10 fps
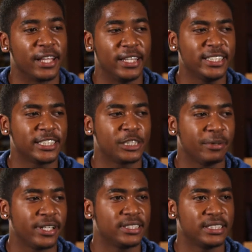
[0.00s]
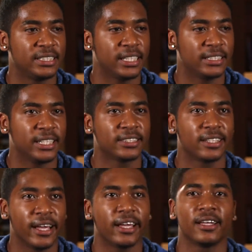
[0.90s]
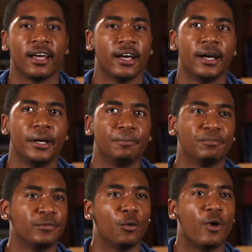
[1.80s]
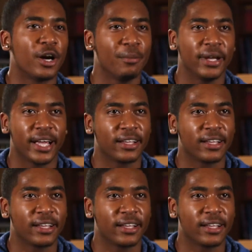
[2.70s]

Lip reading: And these experiences such as the water being